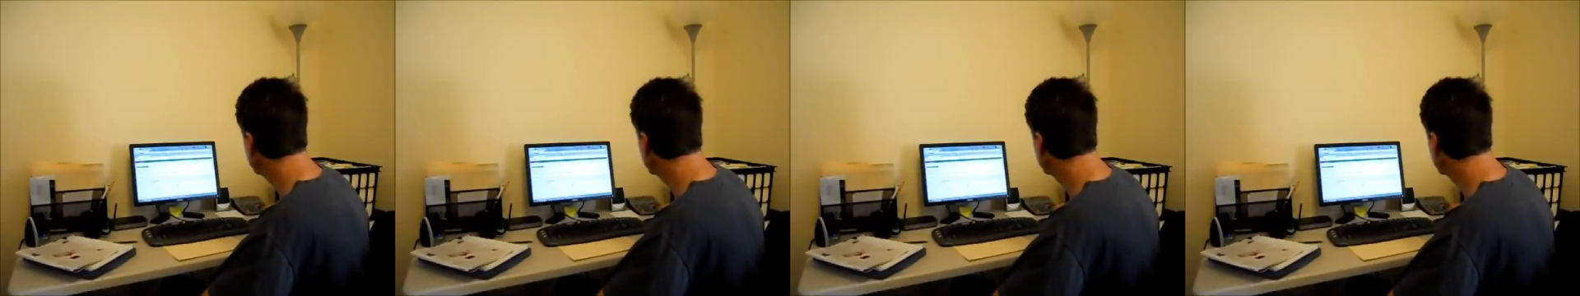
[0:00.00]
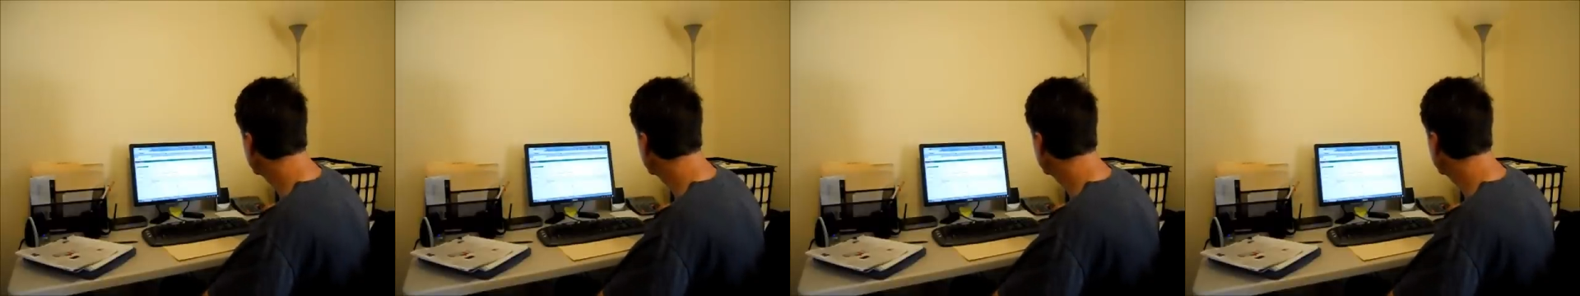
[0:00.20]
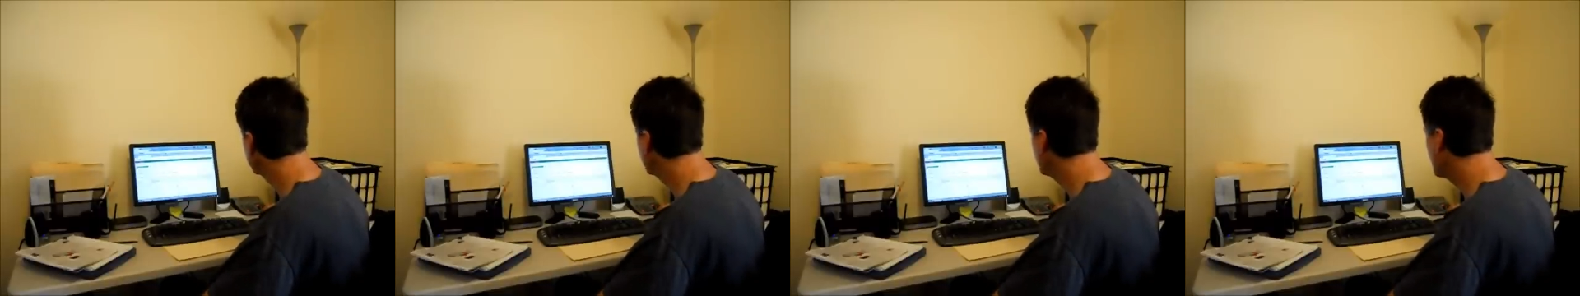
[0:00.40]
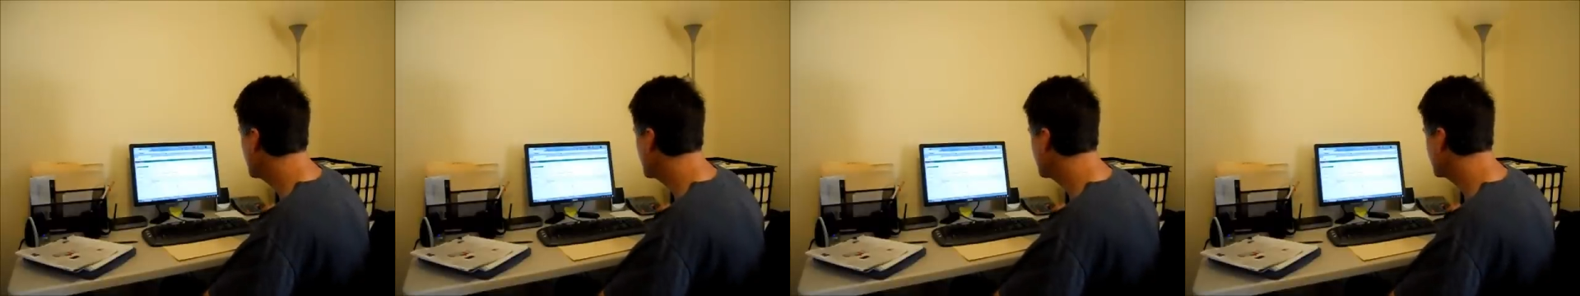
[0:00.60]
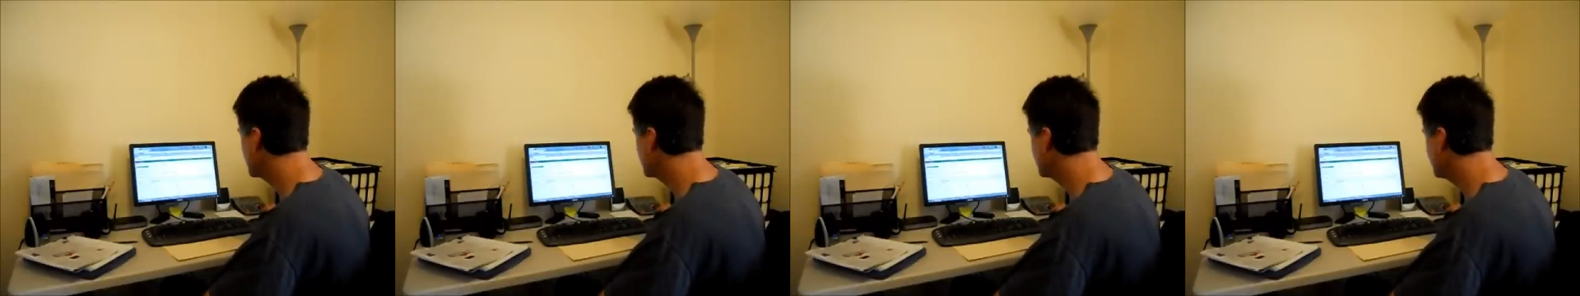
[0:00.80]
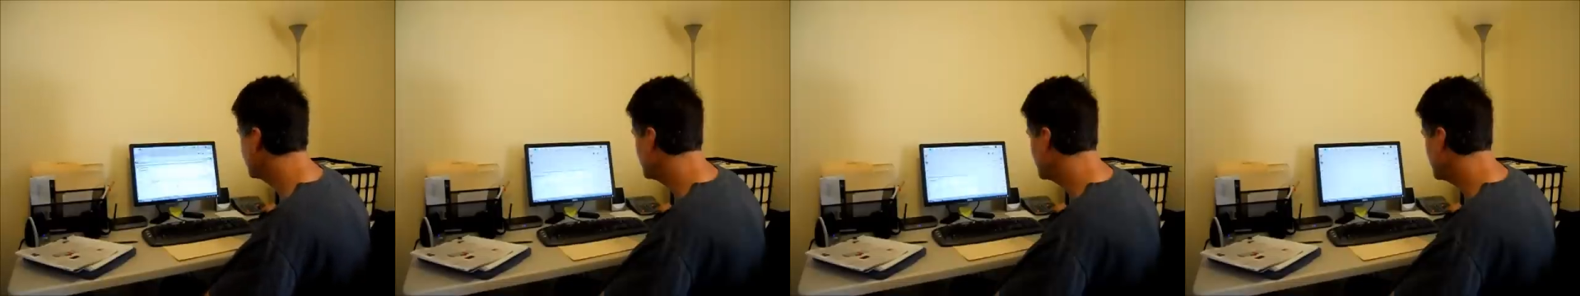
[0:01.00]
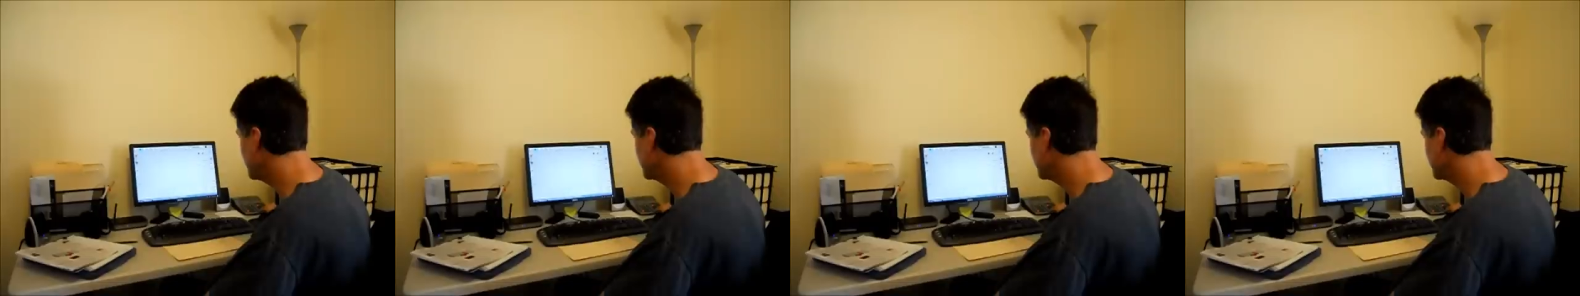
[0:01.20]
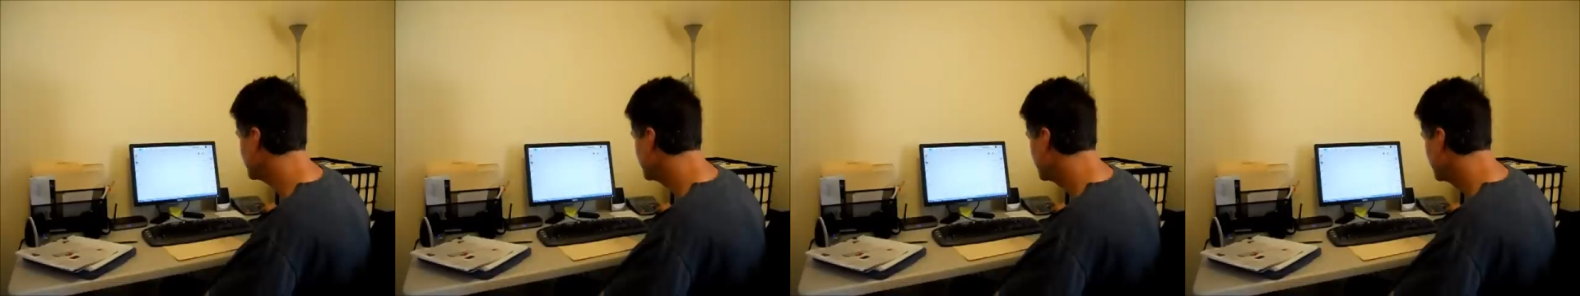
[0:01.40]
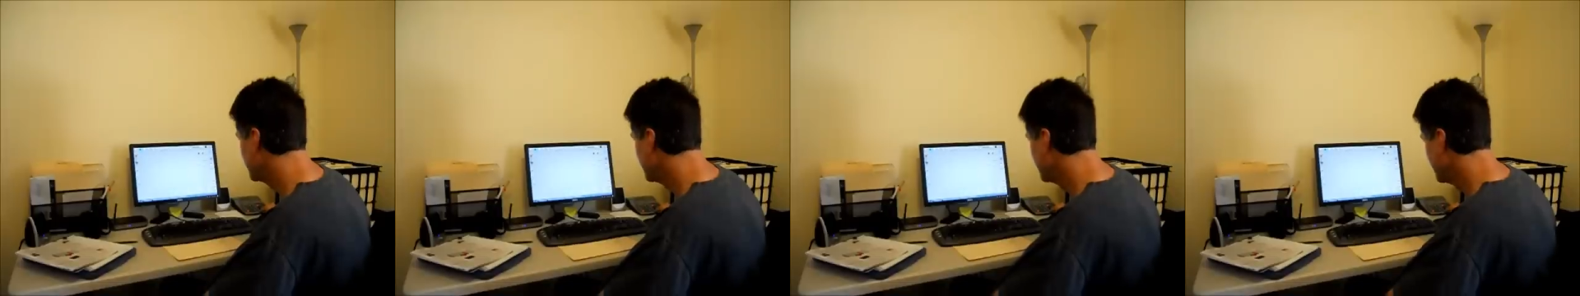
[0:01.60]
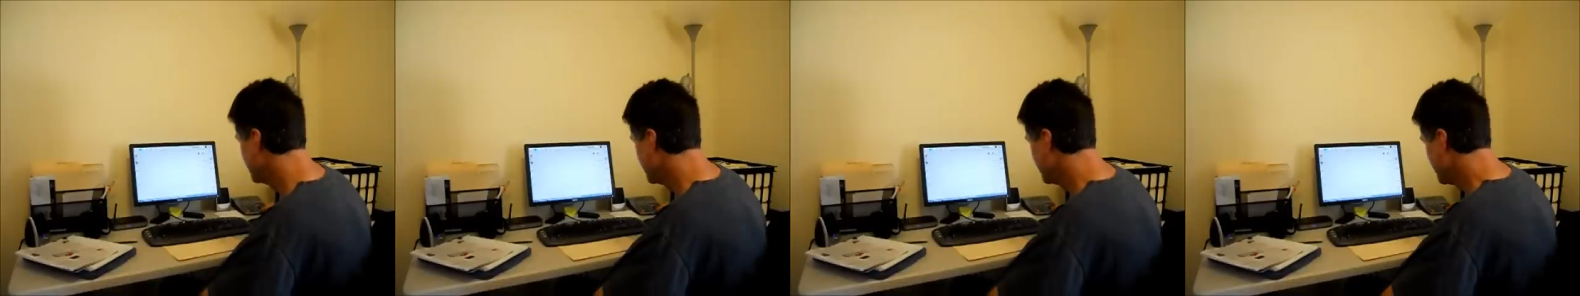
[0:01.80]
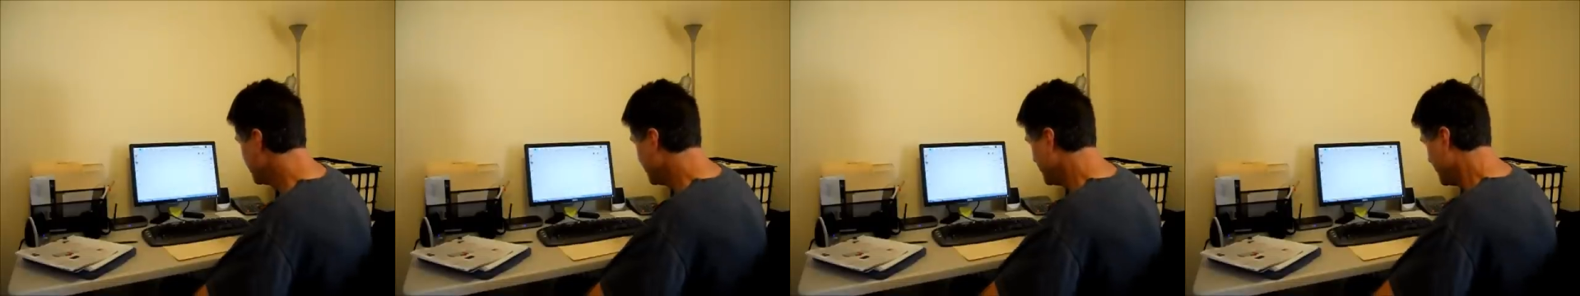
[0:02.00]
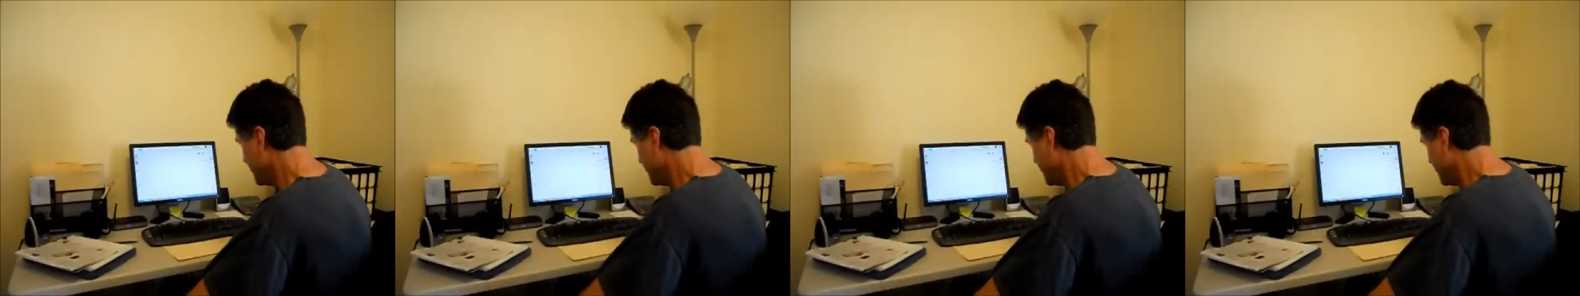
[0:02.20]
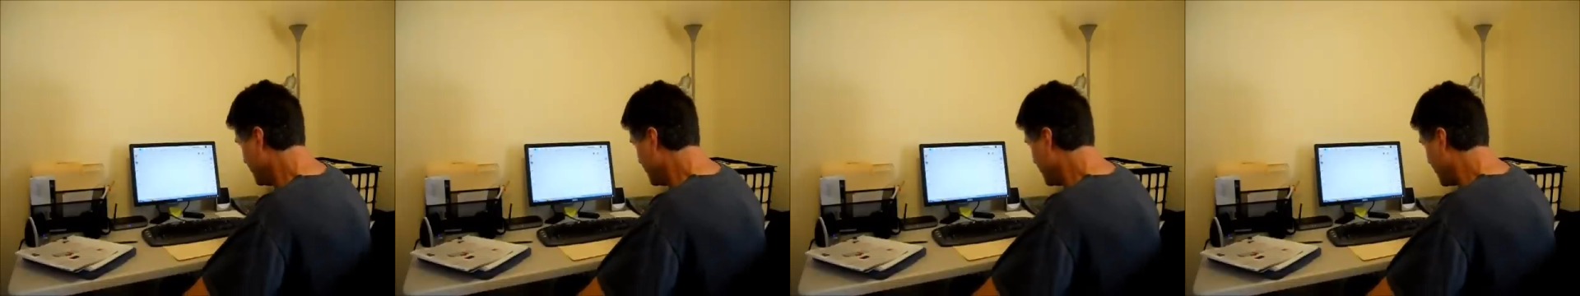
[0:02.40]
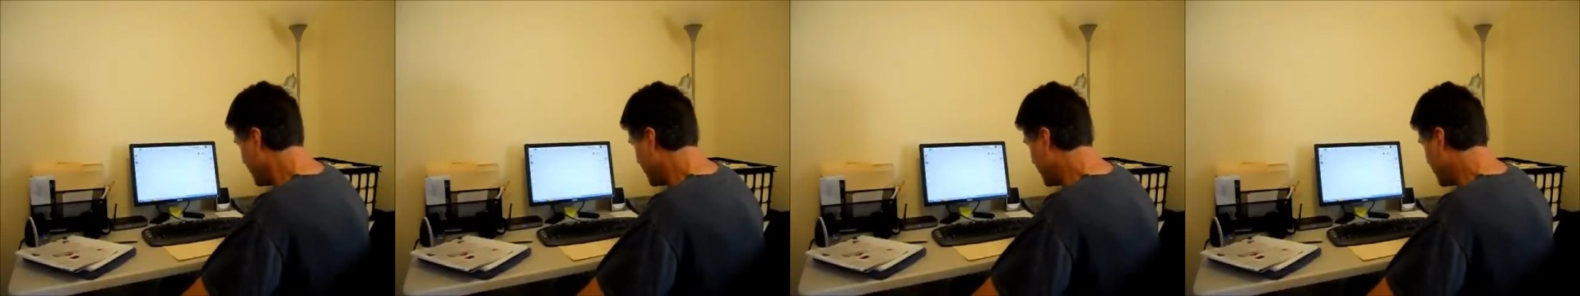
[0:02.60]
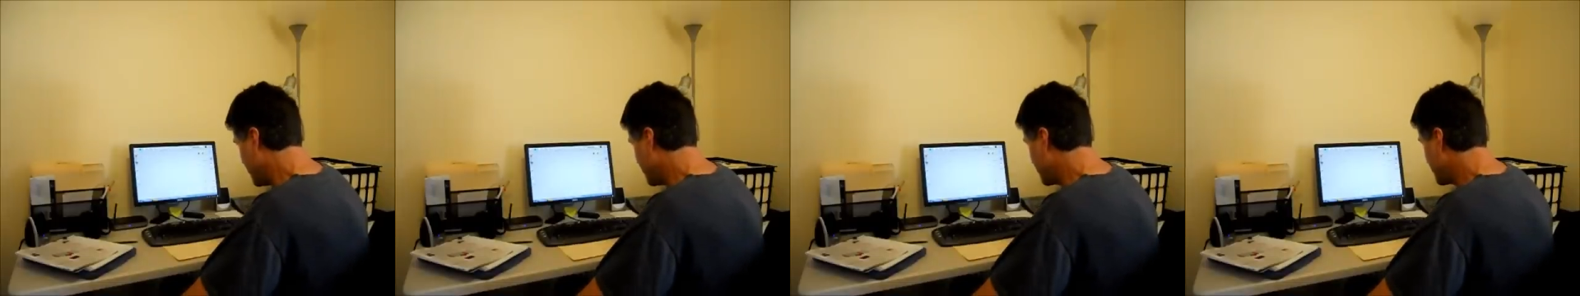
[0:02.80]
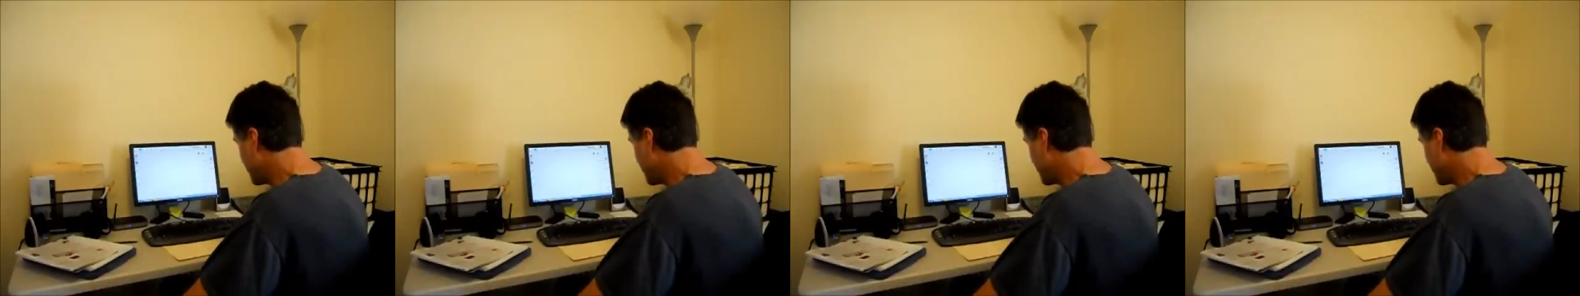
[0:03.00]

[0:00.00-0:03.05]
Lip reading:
Nobody's mouth can be seen.